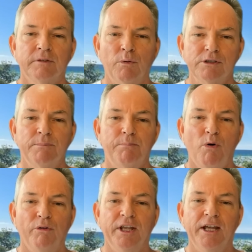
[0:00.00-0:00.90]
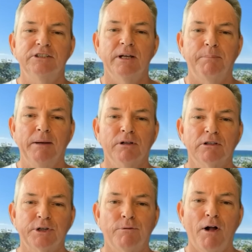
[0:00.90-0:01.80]
Now, what's important there is that people are
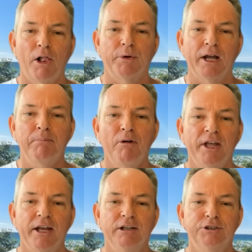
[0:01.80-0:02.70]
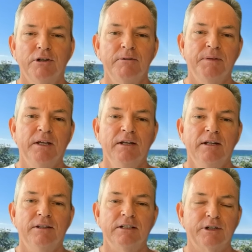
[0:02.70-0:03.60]
still following up on that issue.
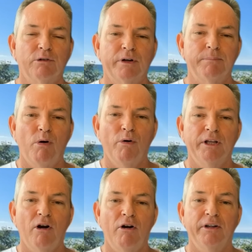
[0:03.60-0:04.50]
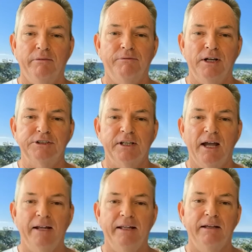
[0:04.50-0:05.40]
They're still reporting on it,
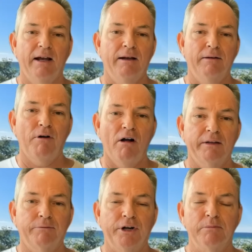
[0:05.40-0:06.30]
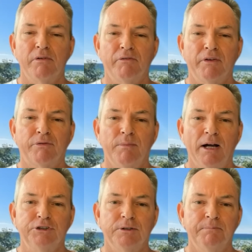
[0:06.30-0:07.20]
investigating, filing Freedom of
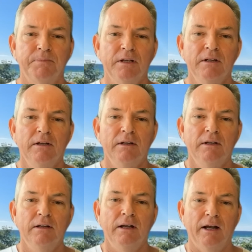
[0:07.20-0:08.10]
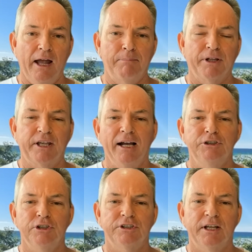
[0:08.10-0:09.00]
Information
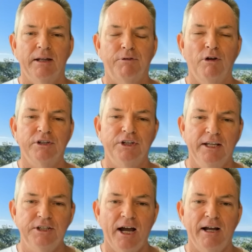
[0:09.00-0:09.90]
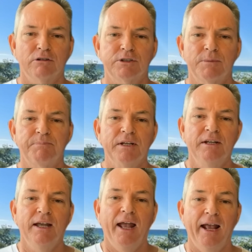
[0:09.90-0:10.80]
applications to get further details.
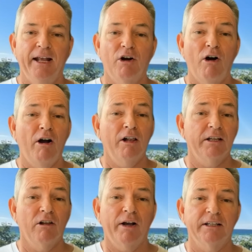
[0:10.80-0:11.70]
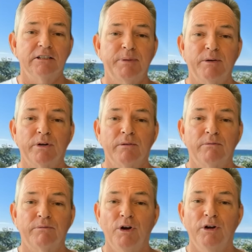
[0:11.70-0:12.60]
And highly likely it's been
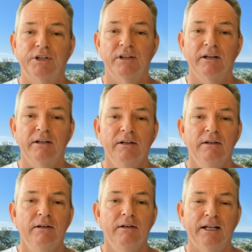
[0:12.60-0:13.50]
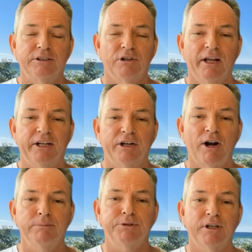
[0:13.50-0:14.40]
referred to the National
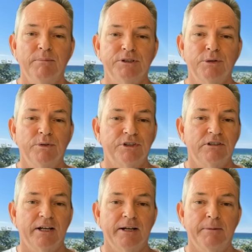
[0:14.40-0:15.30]
Anti-Corruption Commission, which is